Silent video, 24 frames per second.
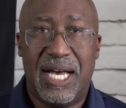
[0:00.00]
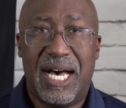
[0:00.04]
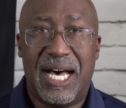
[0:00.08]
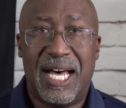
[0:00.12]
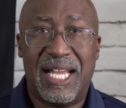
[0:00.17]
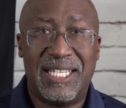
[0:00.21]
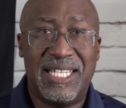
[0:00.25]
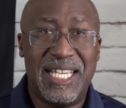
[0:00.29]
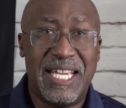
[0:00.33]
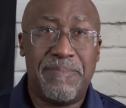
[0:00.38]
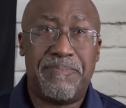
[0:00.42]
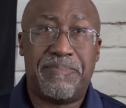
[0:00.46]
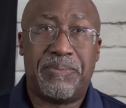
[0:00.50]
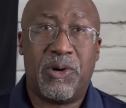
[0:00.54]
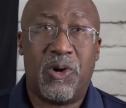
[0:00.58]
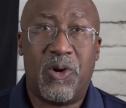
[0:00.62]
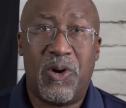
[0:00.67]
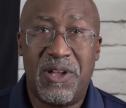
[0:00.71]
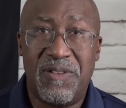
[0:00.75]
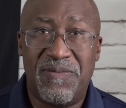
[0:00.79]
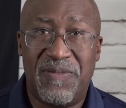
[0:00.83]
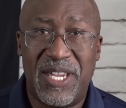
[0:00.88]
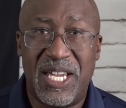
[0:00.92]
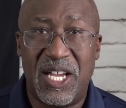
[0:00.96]
Elite
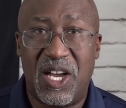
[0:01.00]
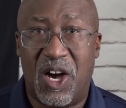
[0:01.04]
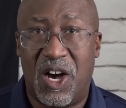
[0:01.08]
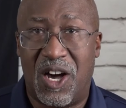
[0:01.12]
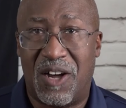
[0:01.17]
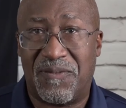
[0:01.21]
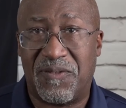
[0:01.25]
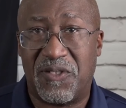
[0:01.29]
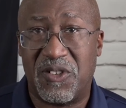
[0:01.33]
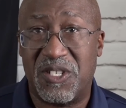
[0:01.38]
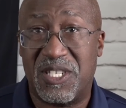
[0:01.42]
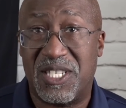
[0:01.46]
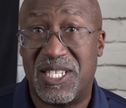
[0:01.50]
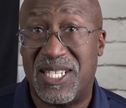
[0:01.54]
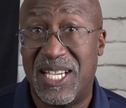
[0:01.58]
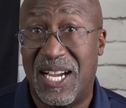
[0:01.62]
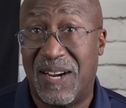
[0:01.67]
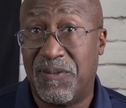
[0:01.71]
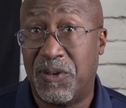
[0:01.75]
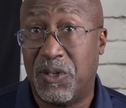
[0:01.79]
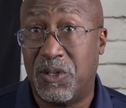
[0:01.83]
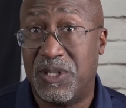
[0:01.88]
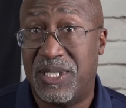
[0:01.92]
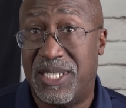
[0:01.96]
ProAV offers
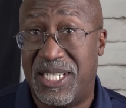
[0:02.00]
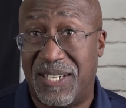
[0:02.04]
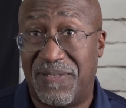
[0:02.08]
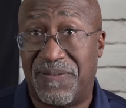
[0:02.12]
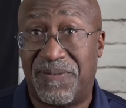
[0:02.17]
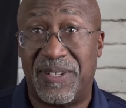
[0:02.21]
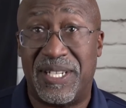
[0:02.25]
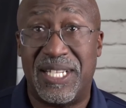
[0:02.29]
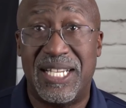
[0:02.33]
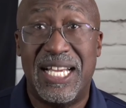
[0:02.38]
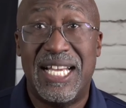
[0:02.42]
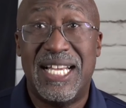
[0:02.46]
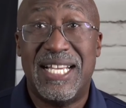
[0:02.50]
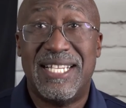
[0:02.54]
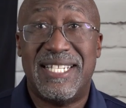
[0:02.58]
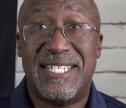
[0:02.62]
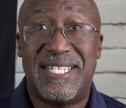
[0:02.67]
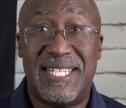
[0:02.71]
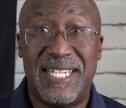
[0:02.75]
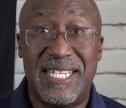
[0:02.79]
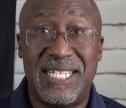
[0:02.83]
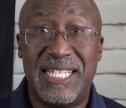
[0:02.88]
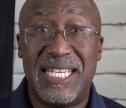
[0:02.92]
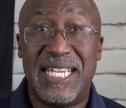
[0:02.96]
several different
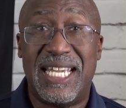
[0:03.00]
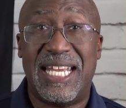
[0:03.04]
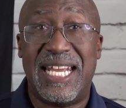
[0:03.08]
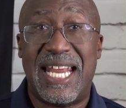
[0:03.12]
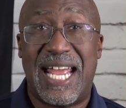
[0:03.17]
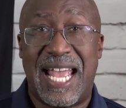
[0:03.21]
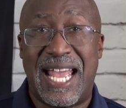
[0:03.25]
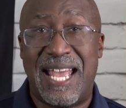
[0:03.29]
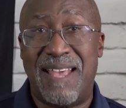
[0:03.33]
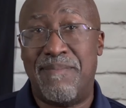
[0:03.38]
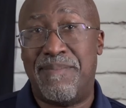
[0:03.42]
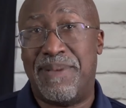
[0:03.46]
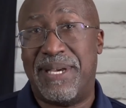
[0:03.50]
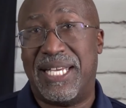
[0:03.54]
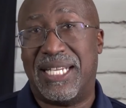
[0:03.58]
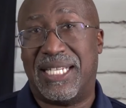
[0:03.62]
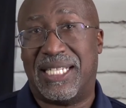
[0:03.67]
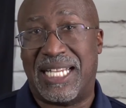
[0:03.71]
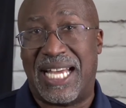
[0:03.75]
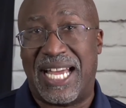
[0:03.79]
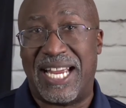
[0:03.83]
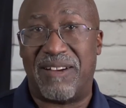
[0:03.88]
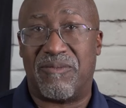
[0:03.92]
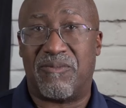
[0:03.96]
ceiling and ambient
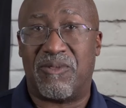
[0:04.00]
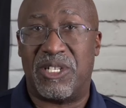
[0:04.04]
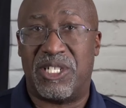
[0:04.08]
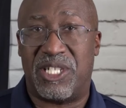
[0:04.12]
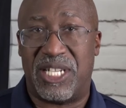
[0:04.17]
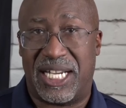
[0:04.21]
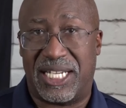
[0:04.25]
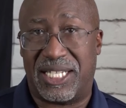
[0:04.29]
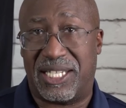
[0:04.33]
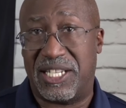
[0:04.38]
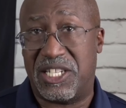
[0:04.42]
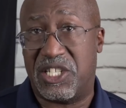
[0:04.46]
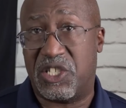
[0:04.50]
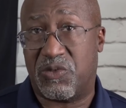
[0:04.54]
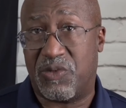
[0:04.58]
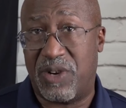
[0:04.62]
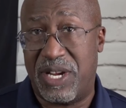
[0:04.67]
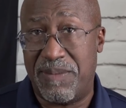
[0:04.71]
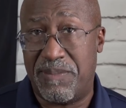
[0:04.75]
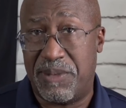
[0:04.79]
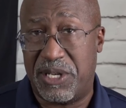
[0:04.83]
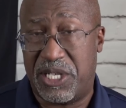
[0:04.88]
light rejecting screen